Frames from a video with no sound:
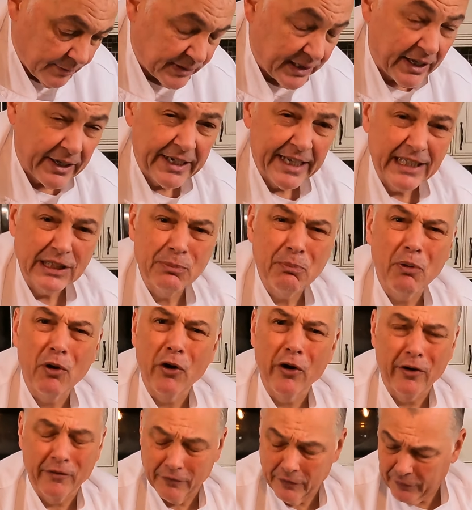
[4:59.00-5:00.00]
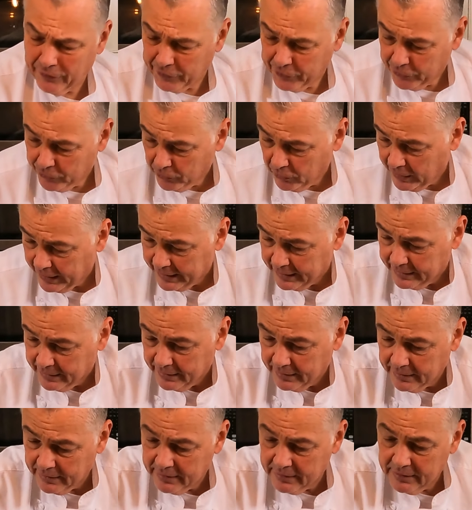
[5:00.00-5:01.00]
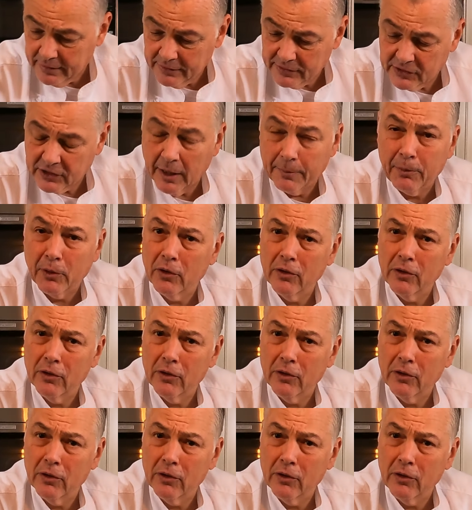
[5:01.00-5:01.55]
telling you, it's perfect for your Lenten supper,